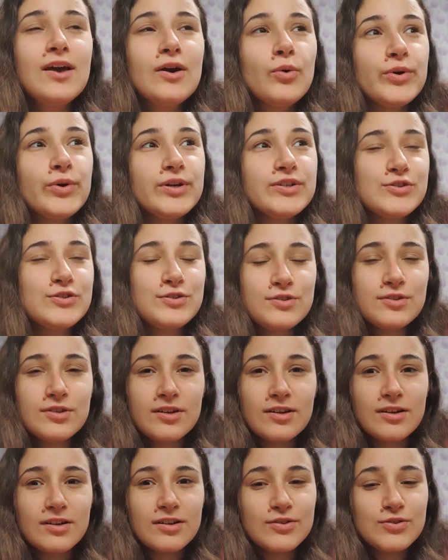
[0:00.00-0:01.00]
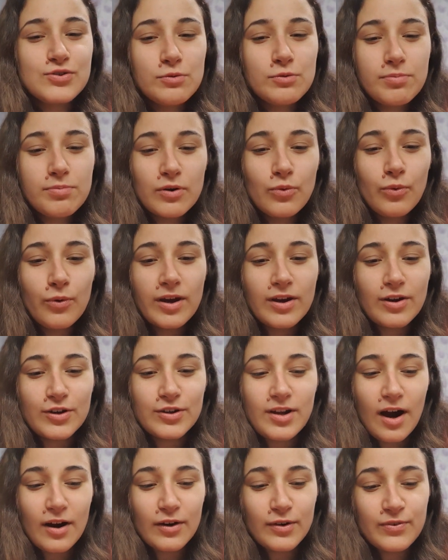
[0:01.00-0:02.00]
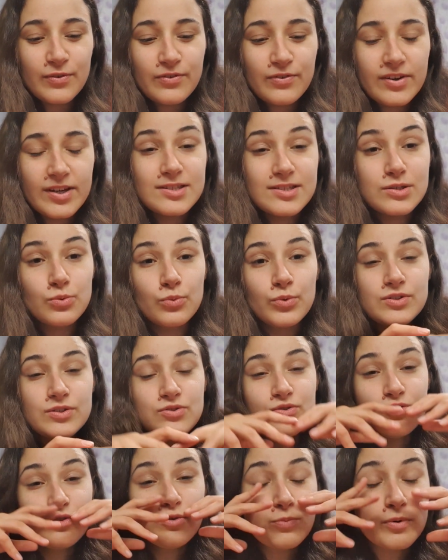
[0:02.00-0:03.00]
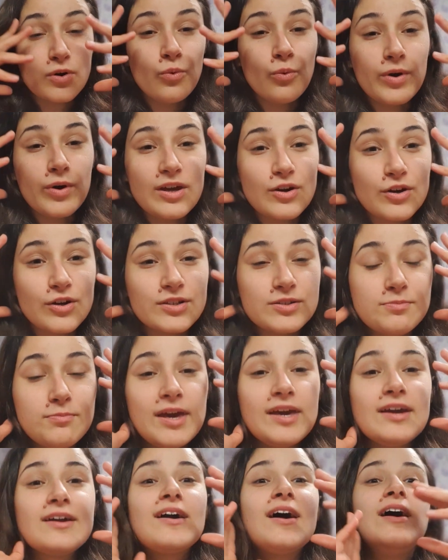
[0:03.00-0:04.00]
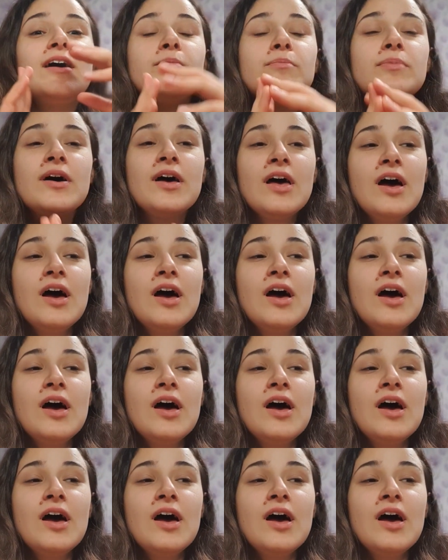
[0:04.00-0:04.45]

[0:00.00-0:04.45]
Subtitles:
with super weird outfits, with super weird makeup.